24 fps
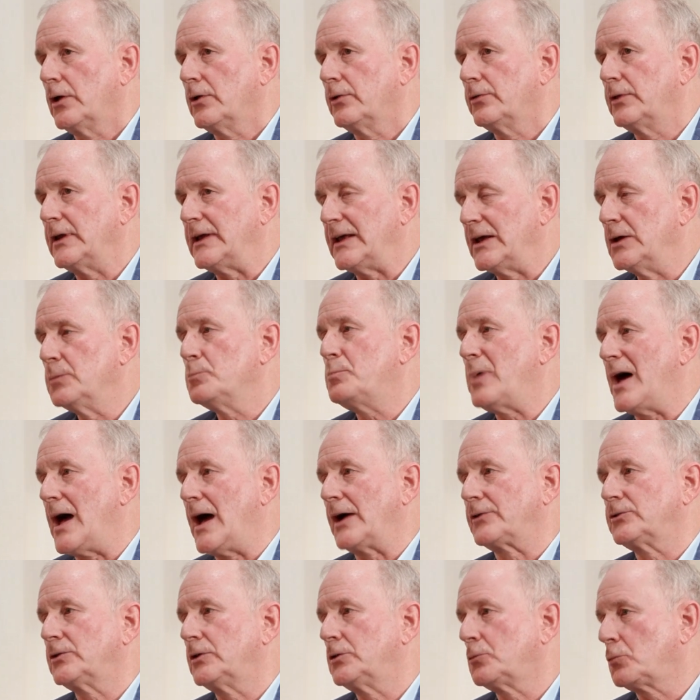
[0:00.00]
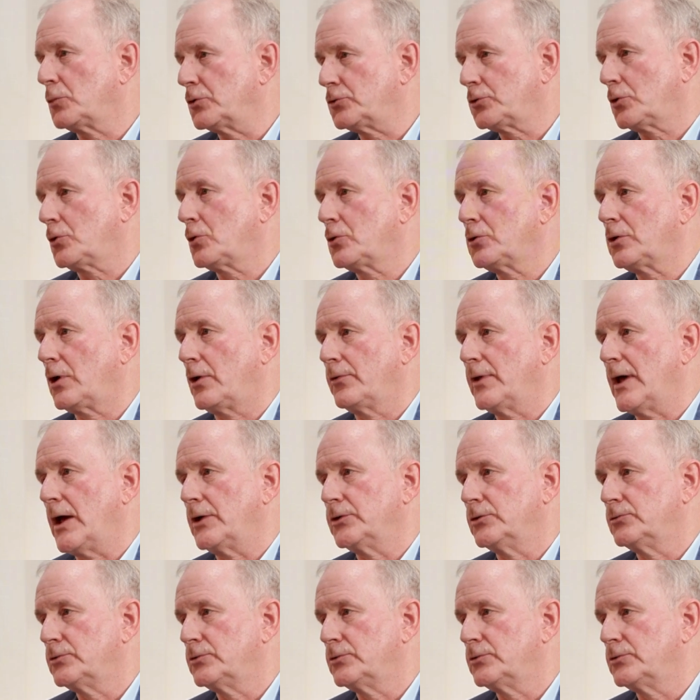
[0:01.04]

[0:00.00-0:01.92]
The impact and the return on that,